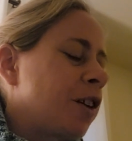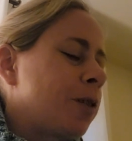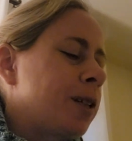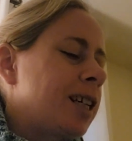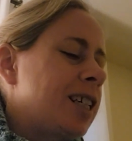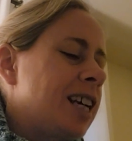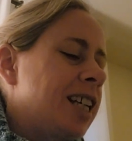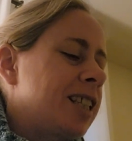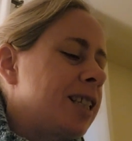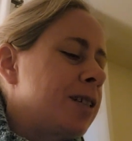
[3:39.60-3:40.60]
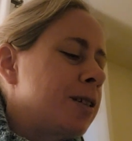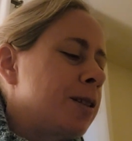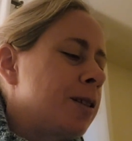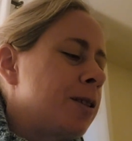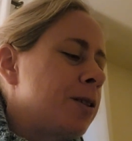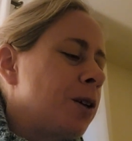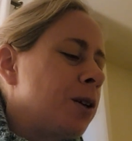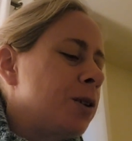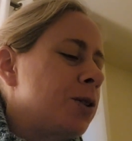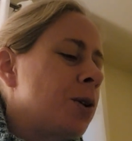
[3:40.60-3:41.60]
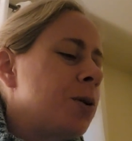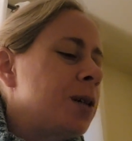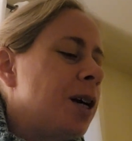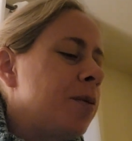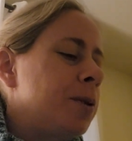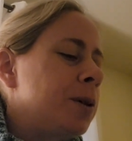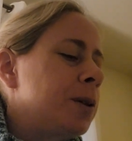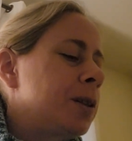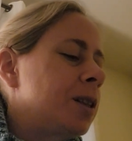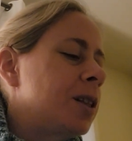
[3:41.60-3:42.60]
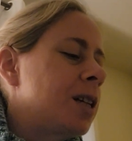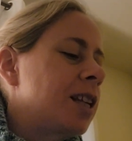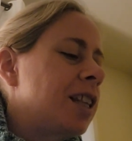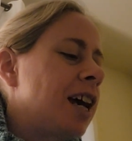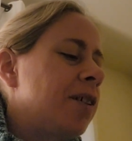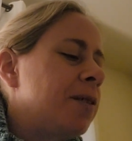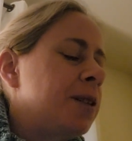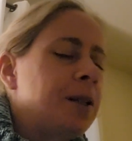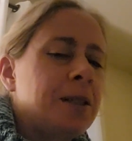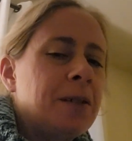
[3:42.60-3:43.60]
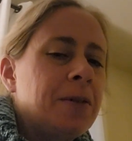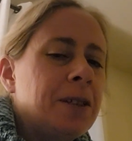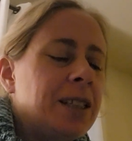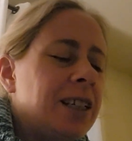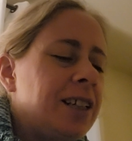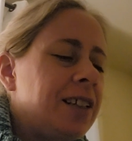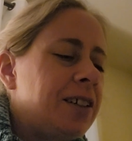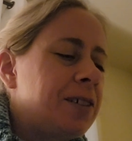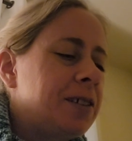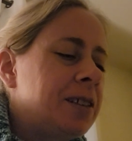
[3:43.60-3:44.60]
It really takes a certain soul to help you look at life a little differently, you know?